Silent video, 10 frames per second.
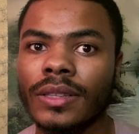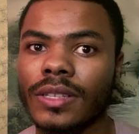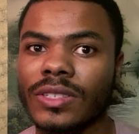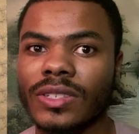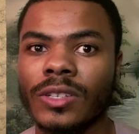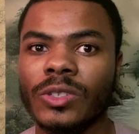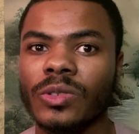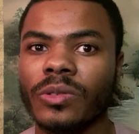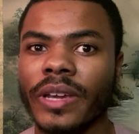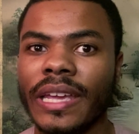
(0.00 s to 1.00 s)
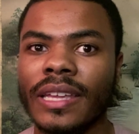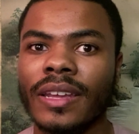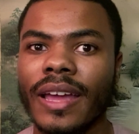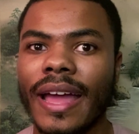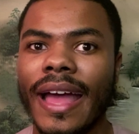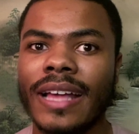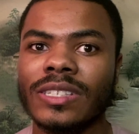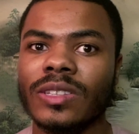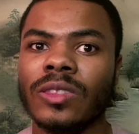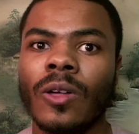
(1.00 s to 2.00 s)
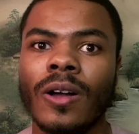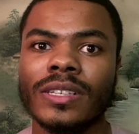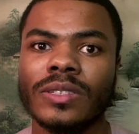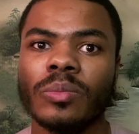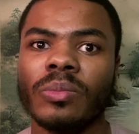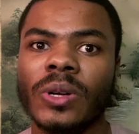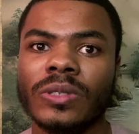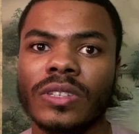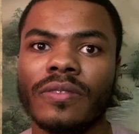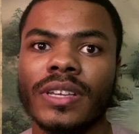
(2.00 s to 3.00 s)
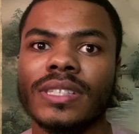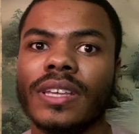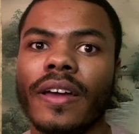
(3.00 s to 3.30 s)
the sunscreen has lost most of its